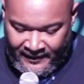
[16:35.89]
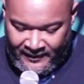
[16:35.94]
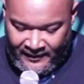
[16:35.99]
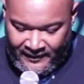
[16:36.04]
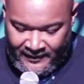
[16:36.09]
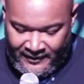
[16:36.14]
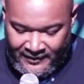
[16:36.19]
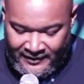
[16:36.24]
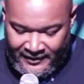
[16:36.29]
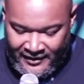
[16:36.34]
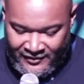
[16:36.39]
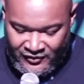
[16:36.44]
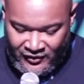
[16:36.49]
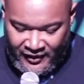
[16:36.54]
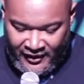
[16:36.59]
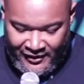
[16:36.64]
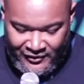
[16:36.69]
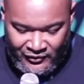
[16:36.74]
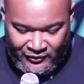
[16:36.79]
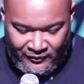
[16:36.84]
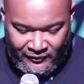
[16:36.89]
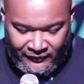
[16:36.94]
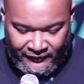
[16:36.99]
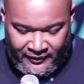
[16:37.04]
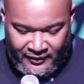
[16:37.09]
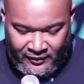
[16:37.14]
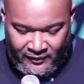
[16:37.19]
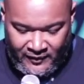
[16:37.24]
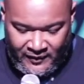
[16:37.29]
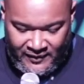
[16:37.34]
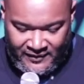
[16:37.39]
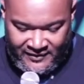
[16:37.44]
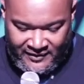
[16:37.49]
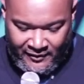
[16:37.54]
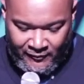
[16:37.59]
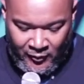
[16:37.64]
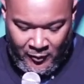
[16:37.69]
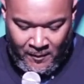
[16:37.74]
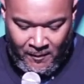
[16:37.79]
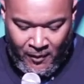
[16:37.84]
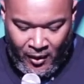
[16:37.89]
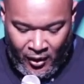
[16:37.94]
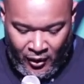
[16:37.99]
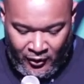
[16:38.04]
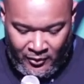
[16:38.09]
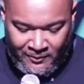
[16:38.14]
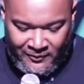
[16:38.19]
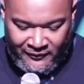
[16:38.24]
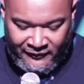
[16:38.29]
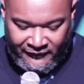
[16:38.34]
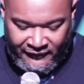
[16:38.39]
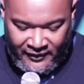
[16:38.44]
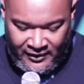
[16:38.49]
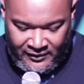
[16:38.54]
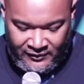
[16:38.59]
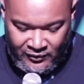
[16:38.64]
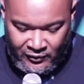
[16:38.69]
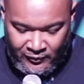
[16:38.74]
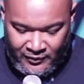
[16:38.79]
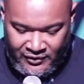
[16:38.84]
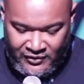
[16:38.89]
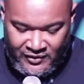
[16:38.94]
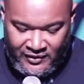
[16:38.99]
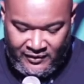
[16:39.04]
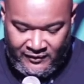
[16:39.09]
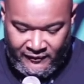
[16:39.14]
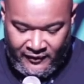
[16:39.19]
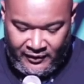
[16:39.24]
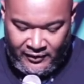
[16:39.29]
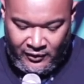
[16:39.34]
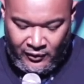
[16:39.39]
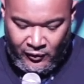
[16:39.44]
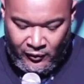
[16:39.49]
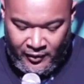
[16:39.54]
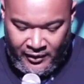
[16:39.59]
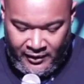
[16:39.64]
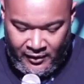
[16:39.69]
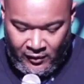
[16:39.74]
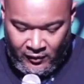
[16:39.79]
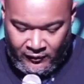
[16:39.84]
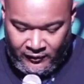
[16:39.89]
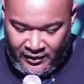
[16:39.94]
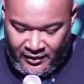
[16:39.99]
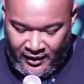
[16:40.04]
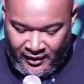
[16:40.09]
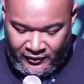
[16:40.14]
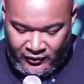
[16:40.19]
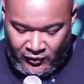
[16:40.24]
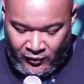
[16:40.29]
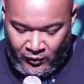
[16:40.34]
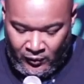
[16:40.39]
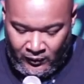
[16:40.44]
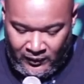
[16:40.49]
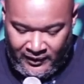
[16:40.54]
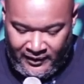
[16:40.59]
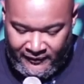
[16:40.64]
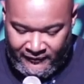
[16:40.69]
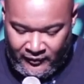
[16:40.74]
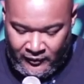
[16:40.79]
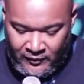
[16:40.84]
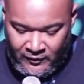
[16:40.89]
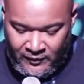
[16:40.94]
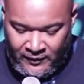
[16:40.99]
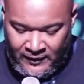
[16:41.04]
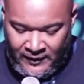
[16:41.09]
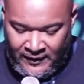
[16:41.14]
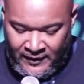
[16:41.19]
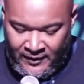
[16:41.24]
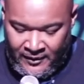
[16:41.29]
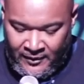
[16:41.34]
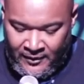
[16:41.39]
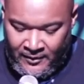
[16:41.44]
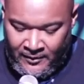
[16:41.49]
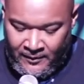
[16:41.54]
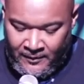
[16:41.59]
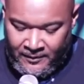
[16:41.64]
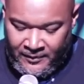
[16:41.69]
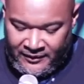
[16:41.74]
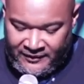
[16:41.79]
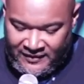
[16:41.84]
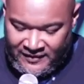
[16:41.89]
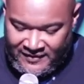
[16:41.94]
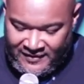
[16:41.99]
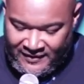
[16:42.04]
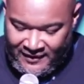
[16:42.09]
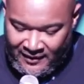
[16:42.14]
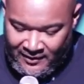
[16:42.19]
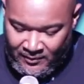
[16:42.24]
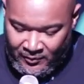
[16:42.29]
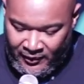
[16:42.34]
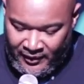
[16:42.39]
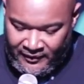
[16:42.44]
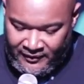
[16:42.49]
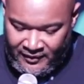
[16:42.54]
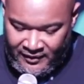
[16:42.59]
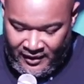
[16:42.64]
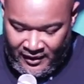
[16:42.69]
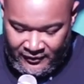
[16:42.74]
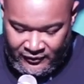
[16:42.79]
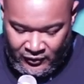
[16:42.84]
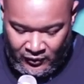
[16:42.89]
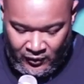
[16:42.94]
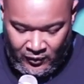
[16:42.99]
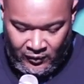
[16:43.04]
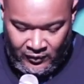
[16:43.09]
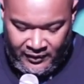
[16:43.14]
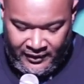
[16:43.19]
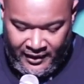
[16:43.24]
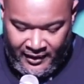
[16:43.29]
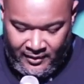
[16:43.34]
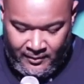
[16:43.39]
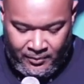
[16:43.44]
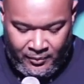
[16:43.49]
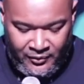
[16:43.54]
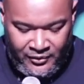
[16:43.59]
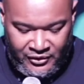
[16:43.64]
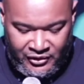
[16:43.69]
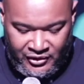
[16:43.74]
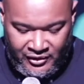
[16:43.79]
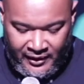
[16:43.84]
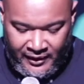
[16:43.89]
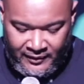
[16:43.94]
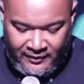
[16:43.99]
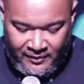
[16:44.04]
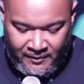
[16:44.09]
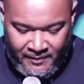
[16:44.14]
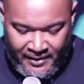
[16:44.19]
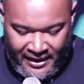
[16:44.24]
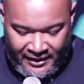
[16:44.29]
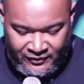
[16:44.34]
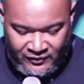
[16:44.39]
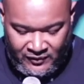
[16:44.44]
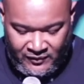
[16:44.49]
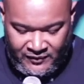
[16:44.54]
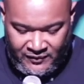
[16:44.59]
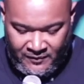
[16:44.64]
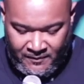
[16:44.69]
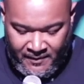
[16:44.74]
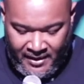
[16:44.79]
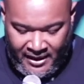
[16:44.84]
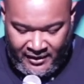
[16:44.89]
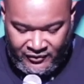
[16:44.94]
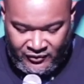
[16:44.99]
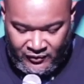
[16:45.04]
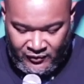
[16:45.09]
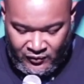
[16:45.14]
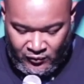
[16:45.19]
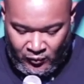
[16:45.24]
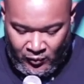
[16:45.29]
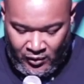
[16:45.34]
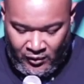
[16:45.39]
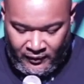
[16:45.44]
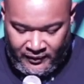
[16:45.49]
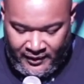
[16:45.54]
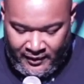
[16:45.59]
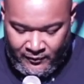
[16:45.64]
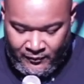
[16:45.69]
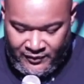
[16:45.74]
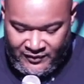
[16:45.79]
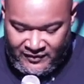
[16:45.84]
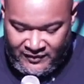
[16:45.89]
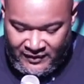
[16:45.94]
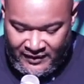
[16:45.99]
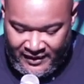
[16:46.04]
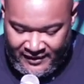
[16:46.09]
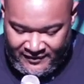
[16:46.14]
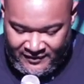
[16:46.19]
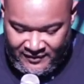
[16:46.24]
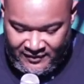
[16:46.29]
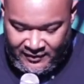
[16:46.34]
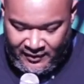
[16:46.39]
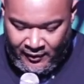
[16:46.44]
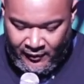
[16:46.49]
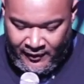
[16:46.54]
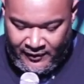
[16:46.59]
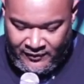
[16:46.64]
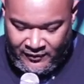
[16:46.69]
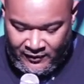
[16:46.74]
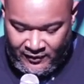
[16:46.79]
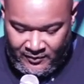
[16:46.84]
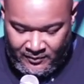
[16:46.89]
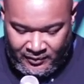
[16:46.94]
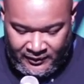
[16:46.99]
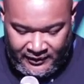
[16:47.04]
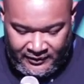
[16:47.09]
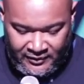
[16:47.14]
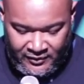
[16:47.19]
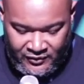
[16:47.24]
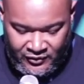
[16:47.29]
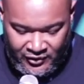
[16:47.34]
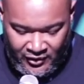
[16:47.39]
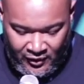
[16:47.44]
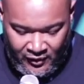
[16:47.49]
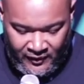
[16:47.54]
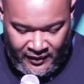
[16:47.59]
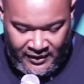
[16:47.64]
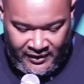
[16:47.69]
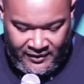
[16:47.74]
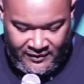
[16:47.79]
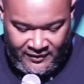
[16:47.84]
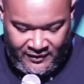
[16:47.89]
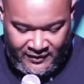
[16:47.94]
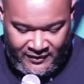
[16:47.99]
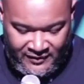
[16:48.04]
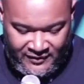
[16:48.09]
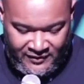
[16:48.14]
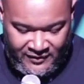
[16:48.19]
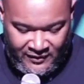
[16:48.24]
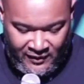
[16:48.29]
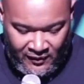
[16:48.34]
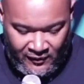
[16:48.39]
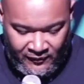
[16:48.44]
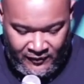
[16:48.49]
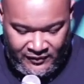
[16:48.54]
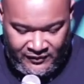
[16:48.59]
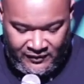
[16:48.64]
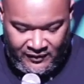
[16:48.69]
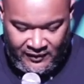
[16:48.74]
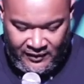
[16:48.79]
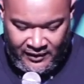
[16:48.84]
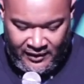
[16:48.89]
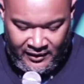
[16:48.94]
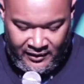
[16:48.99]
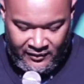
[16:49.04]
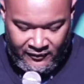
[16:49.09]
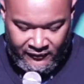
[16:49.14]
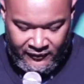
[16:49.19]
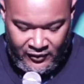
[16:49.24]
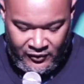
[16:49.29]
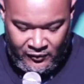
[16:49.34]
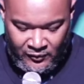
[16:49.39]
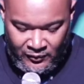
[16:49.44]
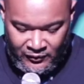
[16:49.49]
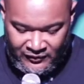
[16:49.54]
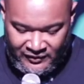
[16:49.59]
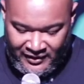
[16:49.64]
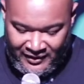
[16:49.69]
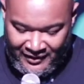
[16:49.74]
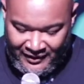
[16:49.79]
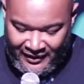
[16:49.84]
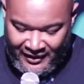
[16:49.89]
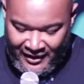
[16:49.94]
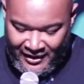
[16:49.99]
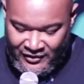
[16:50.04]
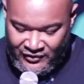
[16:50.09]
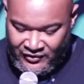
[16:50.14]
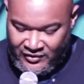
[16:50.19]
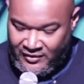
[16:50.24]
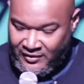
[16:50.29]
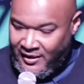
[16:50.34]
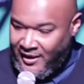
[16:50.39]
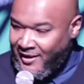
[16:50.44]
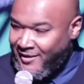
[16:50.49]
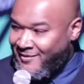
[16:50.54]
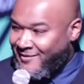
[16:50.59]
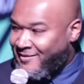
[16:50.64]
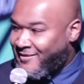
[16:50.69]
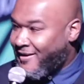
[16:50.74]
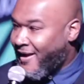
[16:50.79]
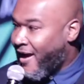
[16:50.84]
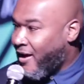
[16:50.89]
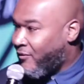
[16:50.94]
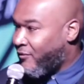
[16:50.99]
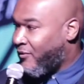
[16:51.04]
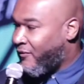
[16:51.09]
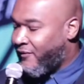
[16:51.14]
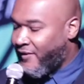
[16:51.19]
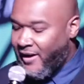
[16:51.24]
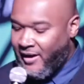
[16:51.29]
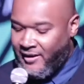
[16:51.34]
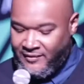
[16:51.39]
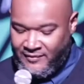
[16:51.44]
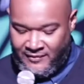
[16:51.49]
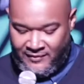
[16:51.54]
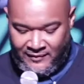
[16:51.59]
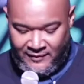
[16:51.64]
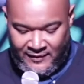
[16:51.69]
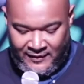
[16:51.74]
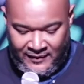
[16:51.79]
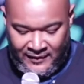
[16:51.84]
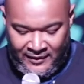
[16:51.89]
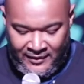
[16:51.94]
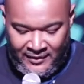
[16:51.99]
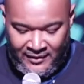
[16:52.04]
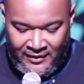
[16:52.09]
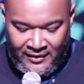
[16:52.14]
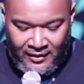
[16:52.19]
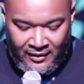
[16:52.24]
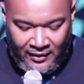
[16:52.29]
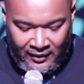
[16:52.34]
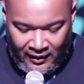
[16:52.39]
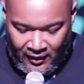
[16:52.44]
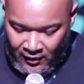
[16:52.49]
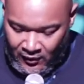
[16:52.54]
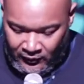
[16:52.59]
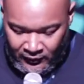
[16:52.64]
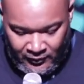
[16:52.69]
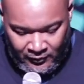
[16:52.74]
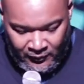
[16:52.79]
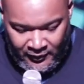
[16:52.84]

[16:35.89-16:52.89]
Uh, in the educational field, it is a remarkable feat to achieve a degree on the doctoral level. But to celebrate the doctoral and not appreciate the bachelor's and master's work that was necessary to complete the journey is a disservice to the individual's dedication and sacrifice along the